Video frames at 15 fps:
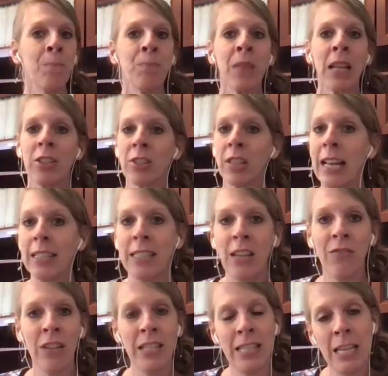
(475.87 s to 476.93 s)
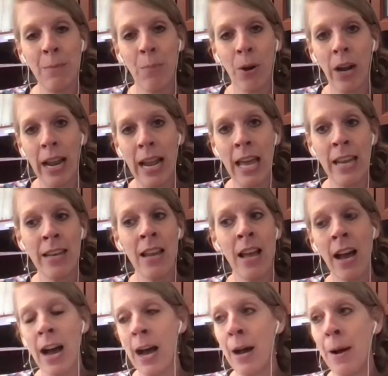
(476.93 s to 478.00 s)
slides even deeper in.
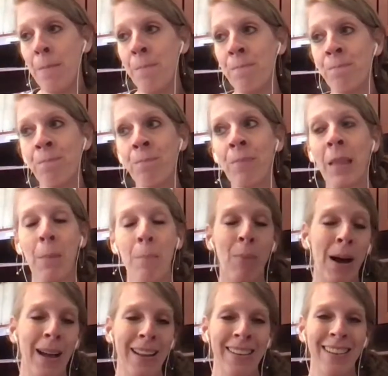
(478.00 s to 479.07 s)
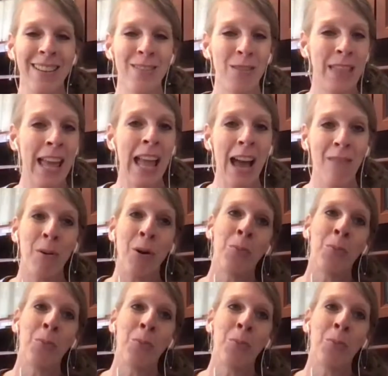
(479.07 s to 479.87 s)
Um, but they have pulled